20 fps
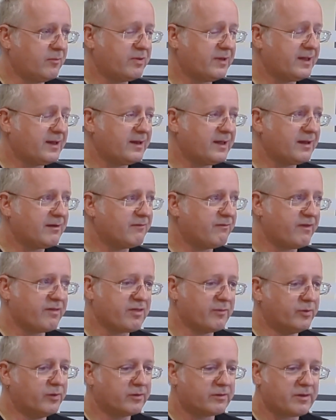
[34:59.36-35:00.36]
completely
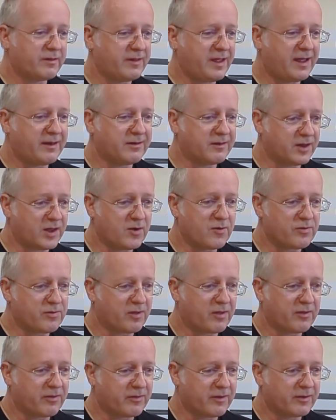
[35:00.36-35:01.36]
invisible to the end
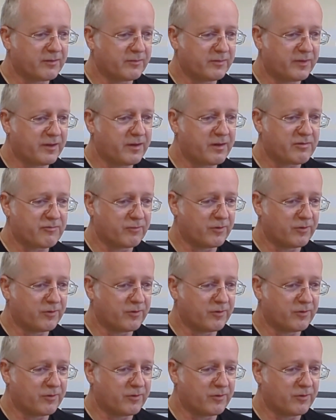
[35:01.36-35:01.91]
user that it's